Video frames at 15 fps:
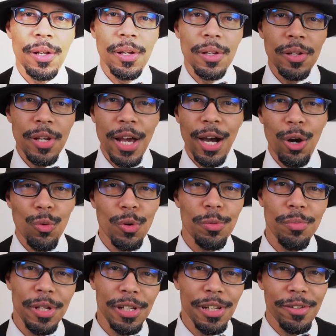Now, with
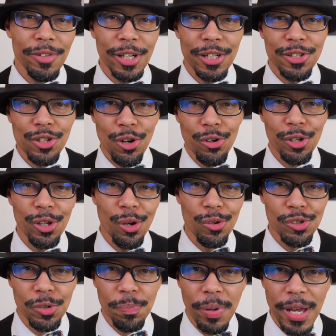me living in Tokyo,
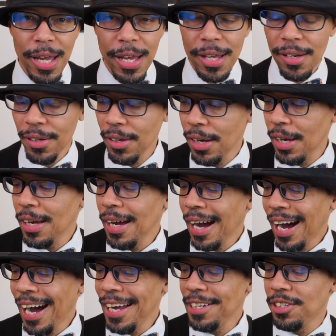Japan,
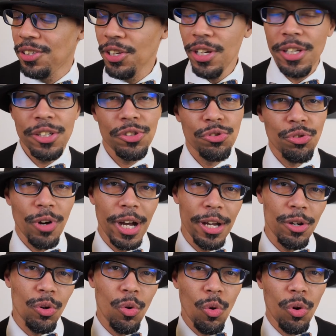I did try to
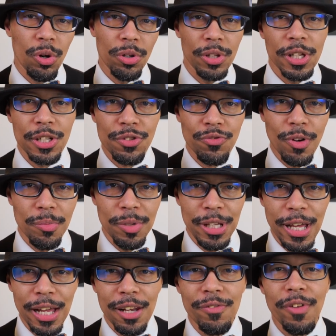order this from the
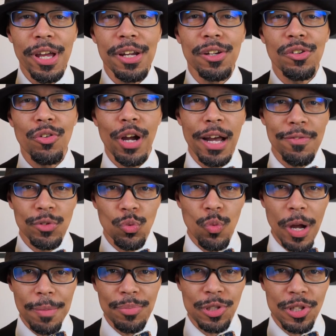Elevated Craft
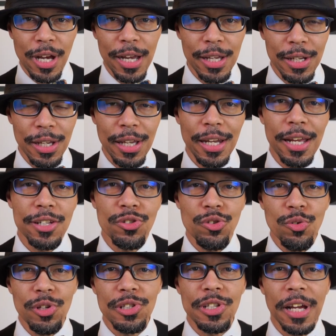website, and as
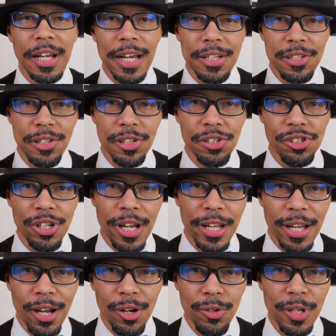soon as I got to the
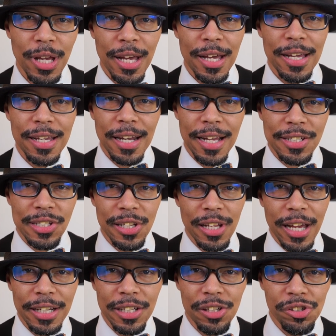checkout and I
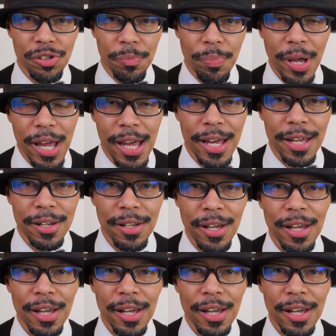selected Japan,